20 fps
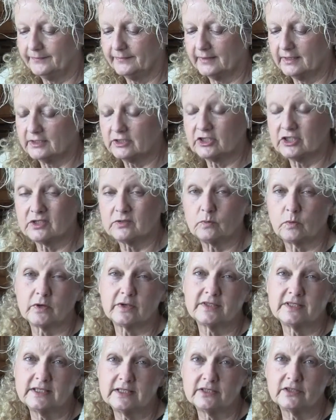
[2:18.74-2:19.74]
it just
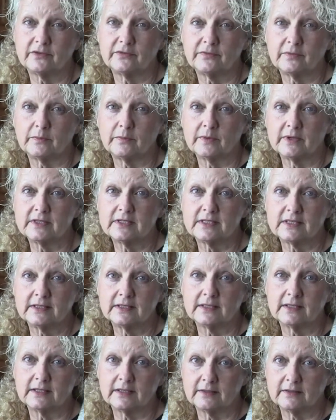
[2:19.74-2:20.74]
works easier for
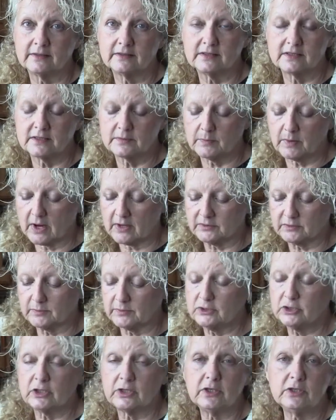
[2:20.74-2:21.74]
rinsing the sprouts,
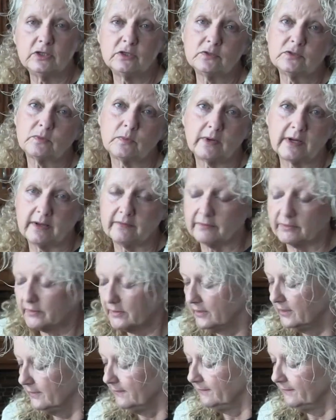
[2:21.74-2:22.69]
but you can use whatever.